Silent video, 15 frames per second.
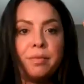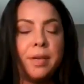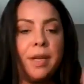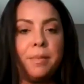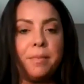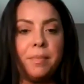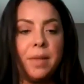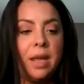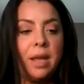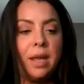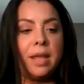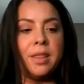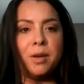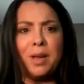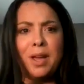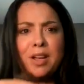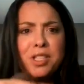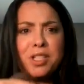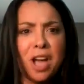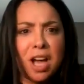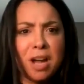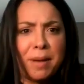Yep. And then can we
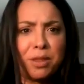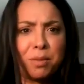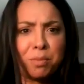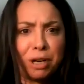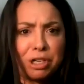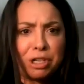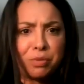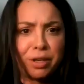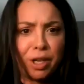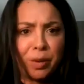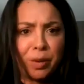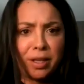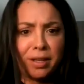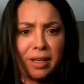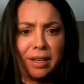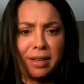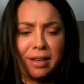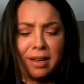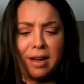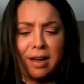also talk about the brush really quickly?